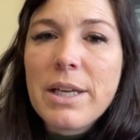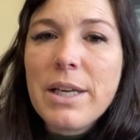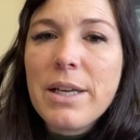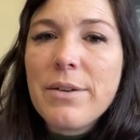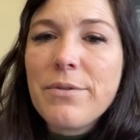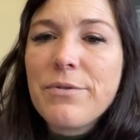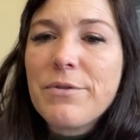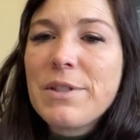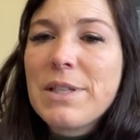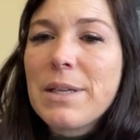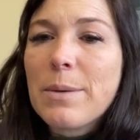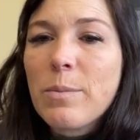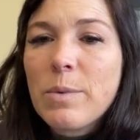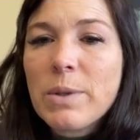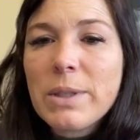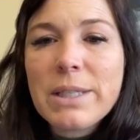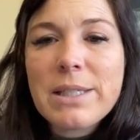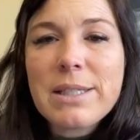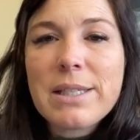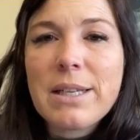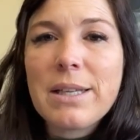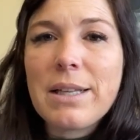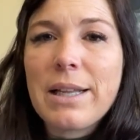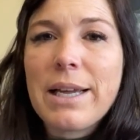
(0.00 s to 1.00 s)
If someone
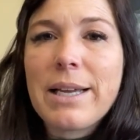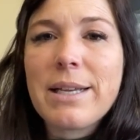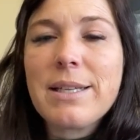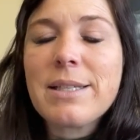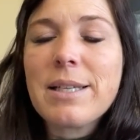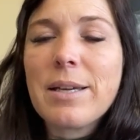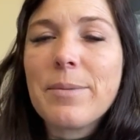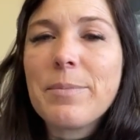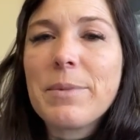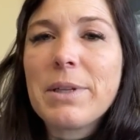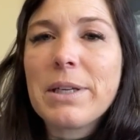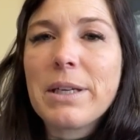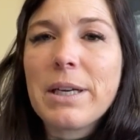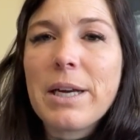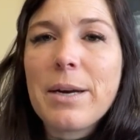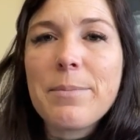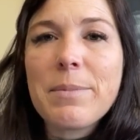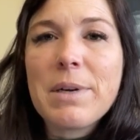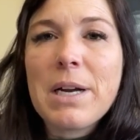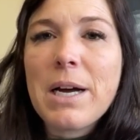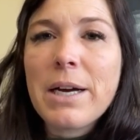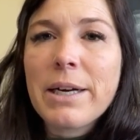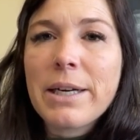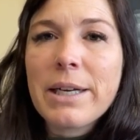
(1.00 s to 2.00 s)
doesn't like something, I'm
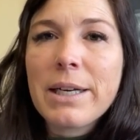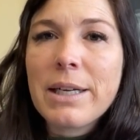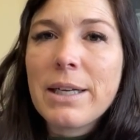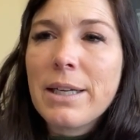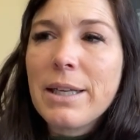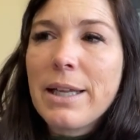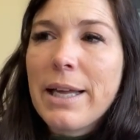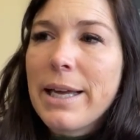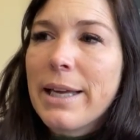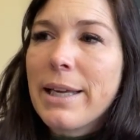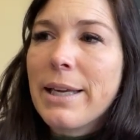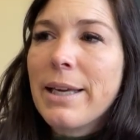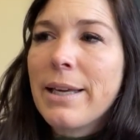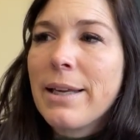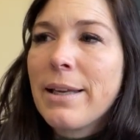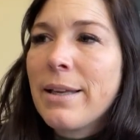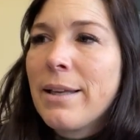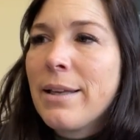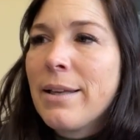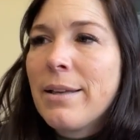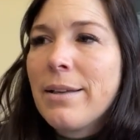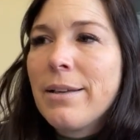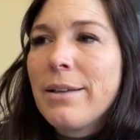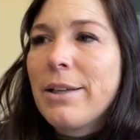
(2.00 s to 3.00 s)
not going to like
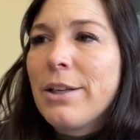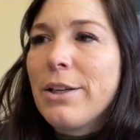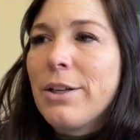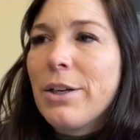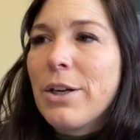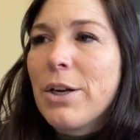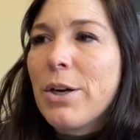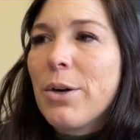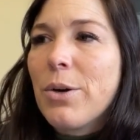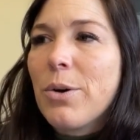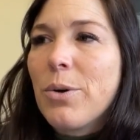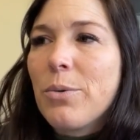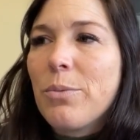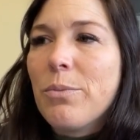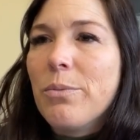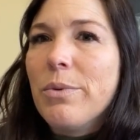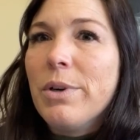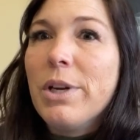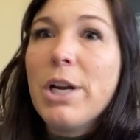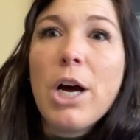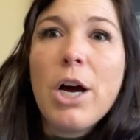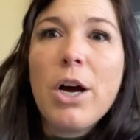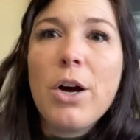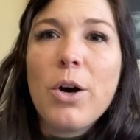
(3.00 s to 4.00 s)
you know,
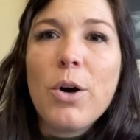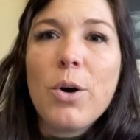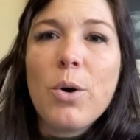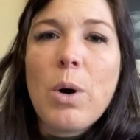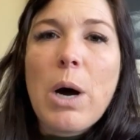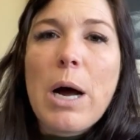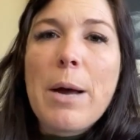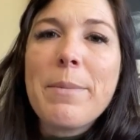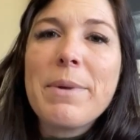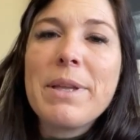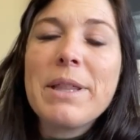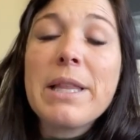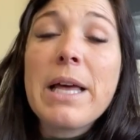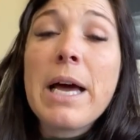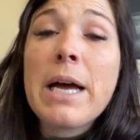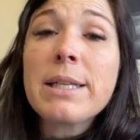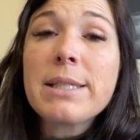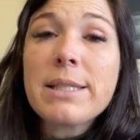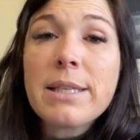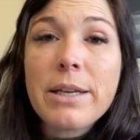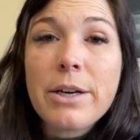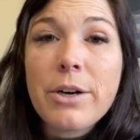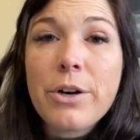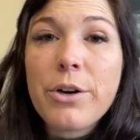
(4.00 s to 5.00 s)
no, I mean,
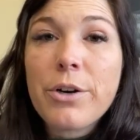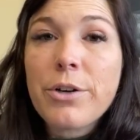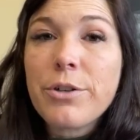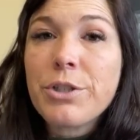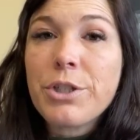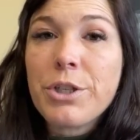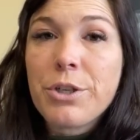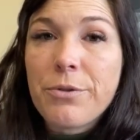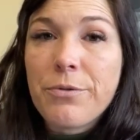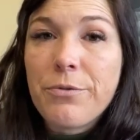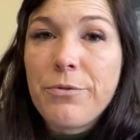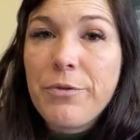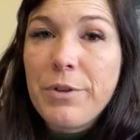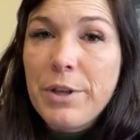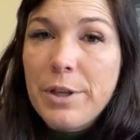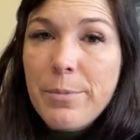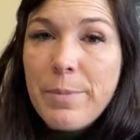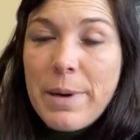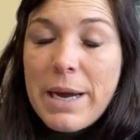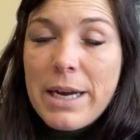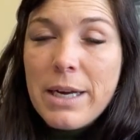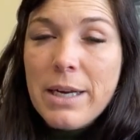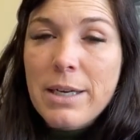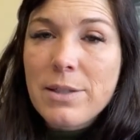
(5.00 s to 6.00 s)
that's going to hurt your
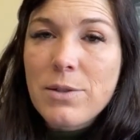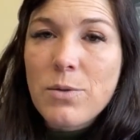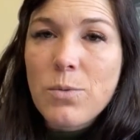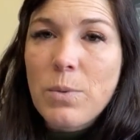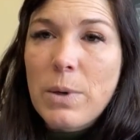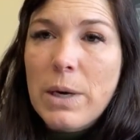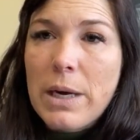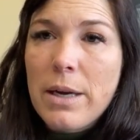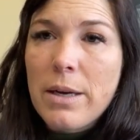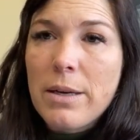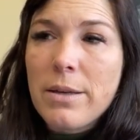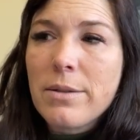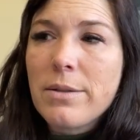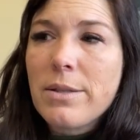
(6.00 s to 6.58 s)
feedback as well.